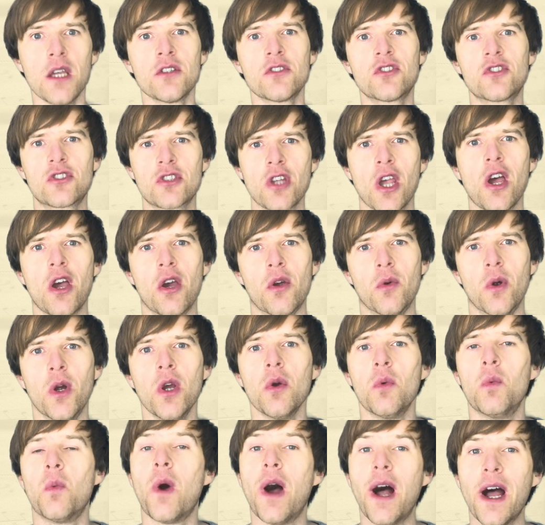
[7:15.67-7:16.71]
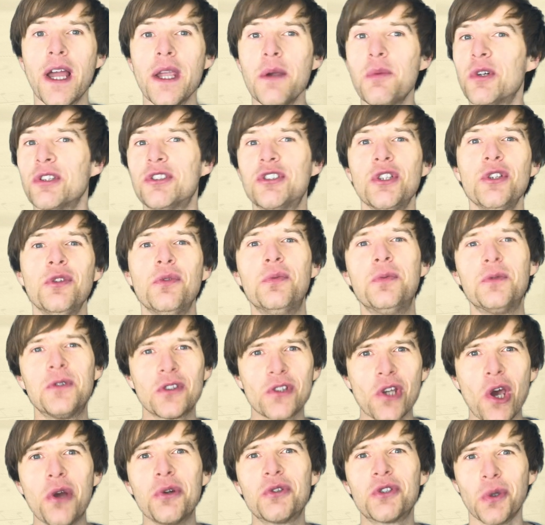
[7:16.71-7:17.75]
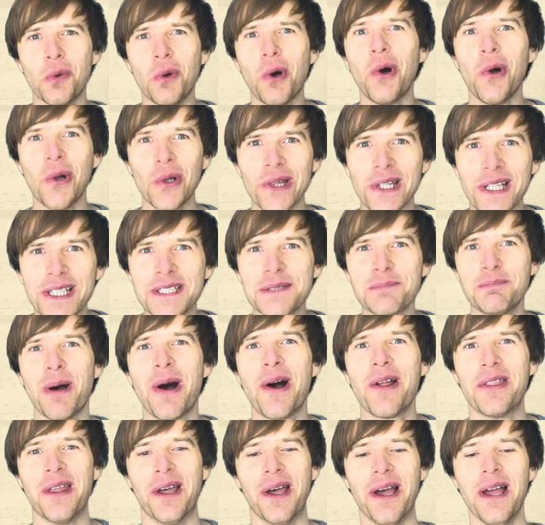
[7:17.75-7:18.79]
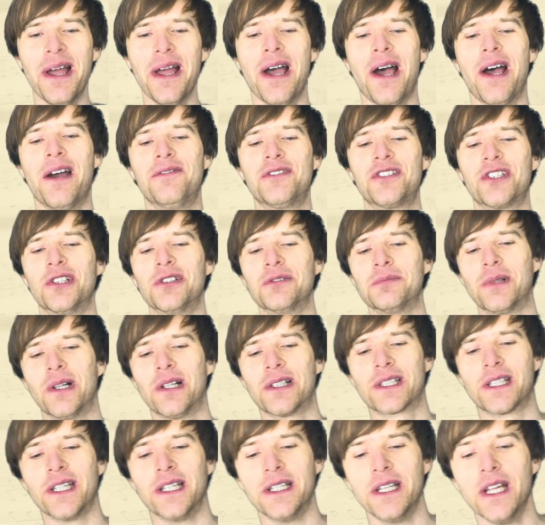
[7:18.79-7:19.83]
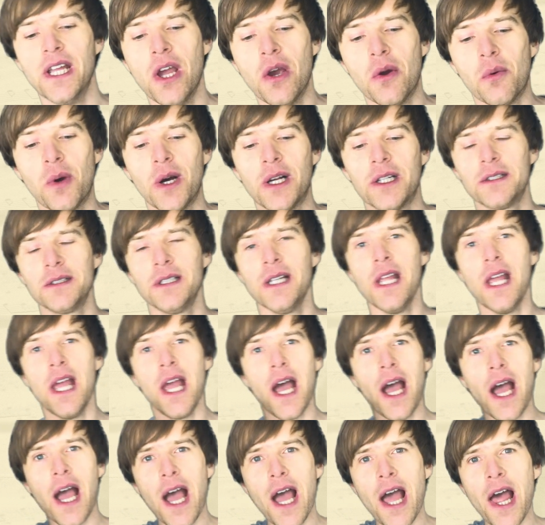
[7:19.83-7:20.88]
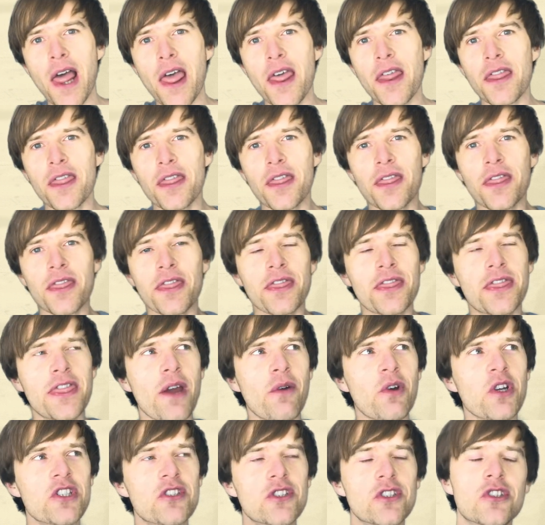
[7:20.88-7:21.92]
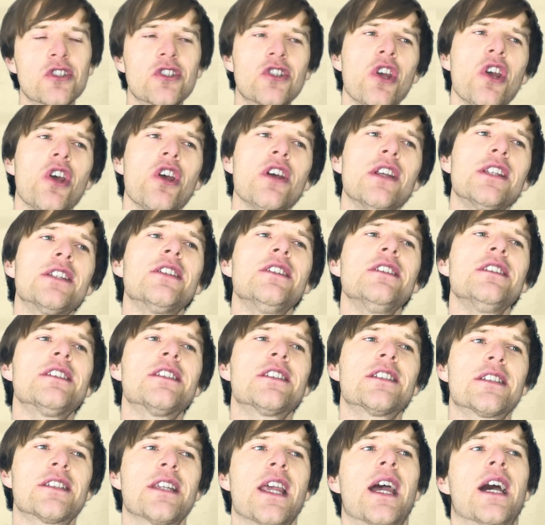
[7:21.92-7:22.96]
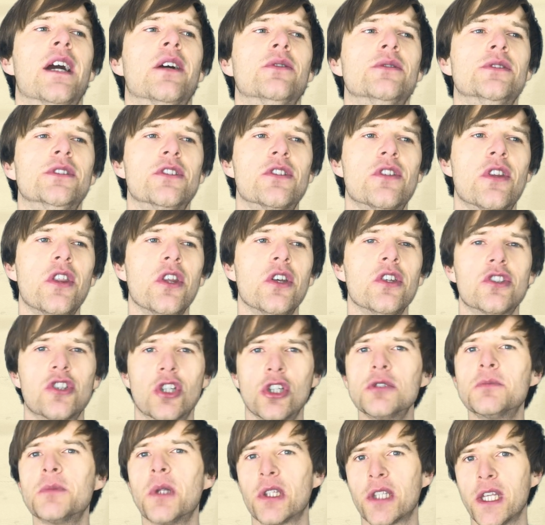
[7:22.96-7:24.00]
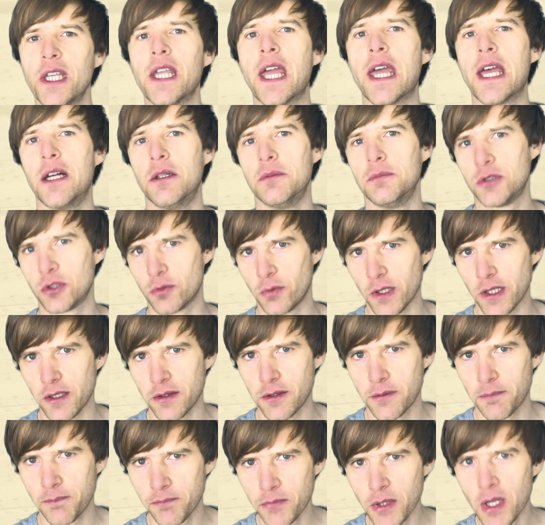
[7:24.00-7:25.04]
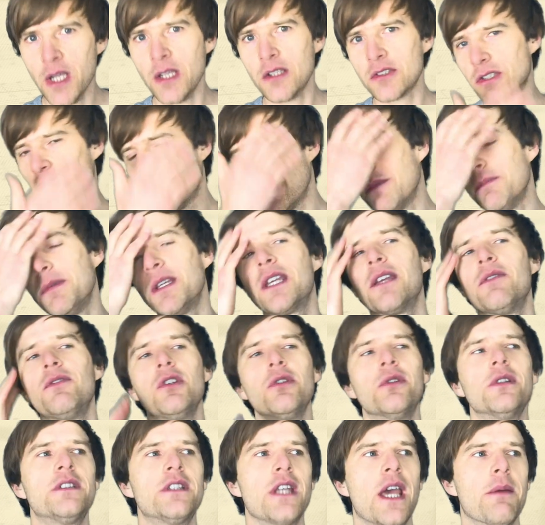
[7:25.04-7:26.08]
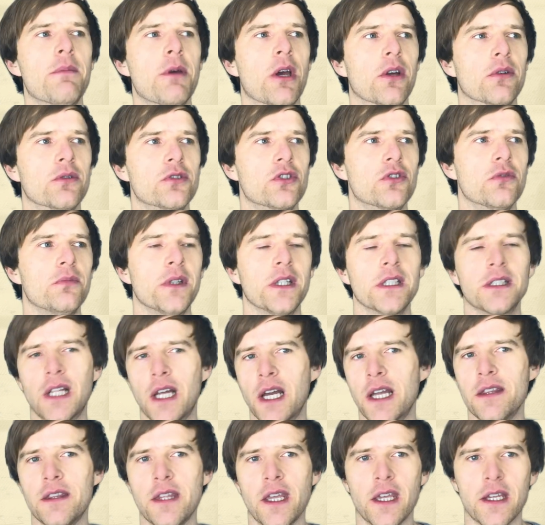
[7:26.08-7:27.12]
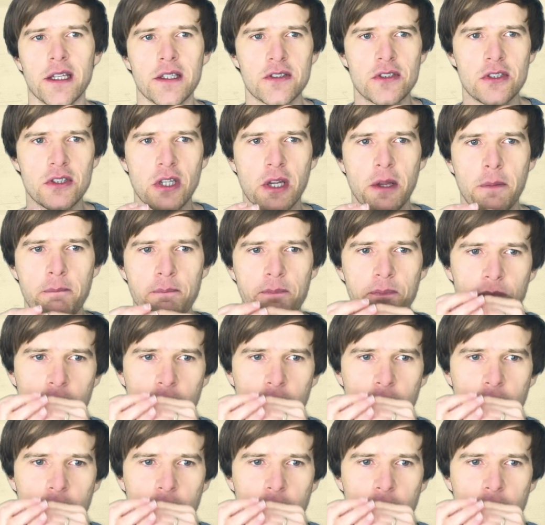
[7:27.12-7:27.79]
So why would you go to all this bother of tongue blocking? Well, there are certain sounds that tongue blocking helps with. So let me give you a demo, something like this.